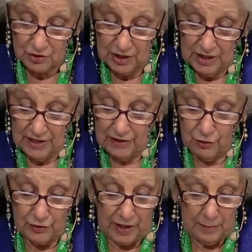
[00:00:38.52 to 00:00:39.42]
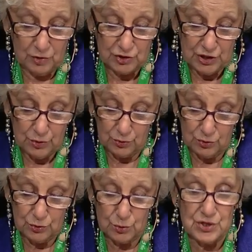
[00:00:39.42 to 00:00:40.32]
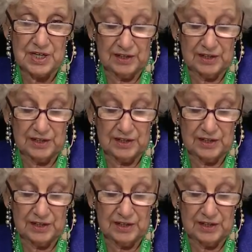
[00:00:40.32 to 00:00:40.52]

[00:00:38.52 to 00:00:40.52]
black over white.